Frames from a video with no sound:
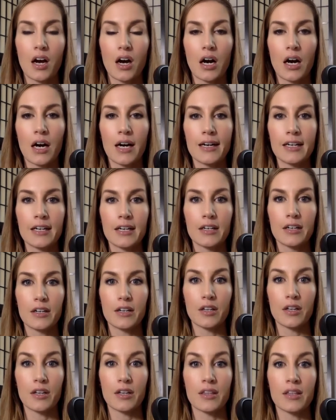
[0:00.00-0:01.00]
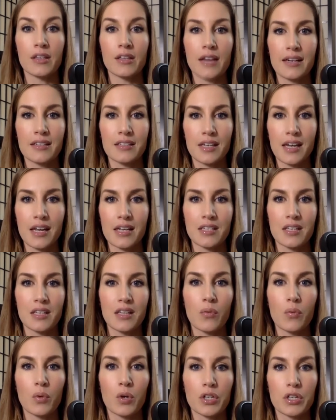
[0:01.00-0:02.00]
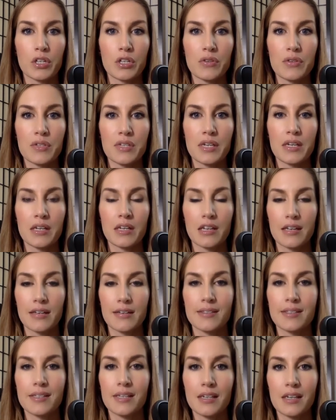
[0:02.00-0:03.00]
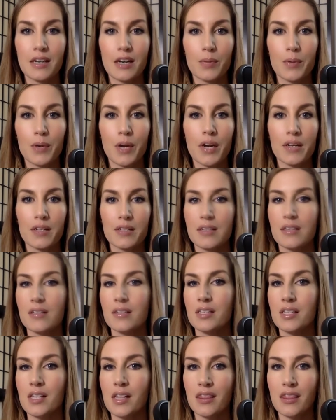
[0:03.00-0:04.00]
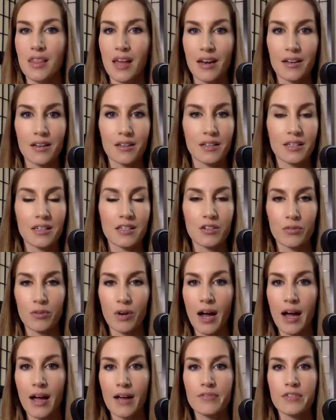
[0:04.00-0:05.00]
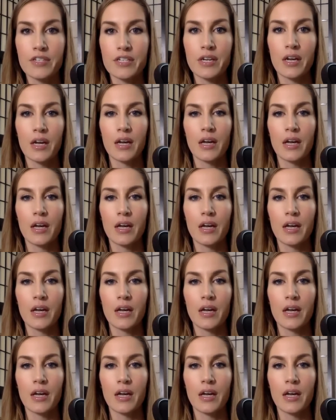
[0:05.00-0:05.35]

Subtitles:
the lactic acid that we're using in skincare products, it's synthetically derived.